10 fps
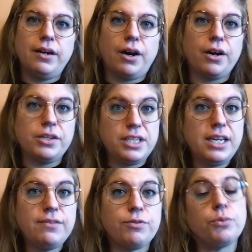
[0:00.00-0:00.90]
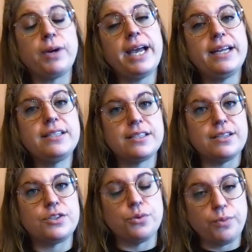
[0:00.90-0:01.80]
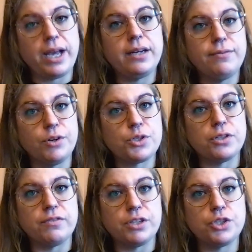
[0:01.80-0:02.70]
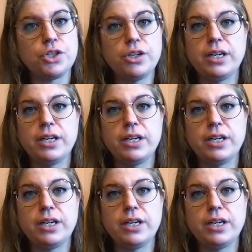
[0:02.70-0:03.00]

RD for red because it's the red version of this shirt,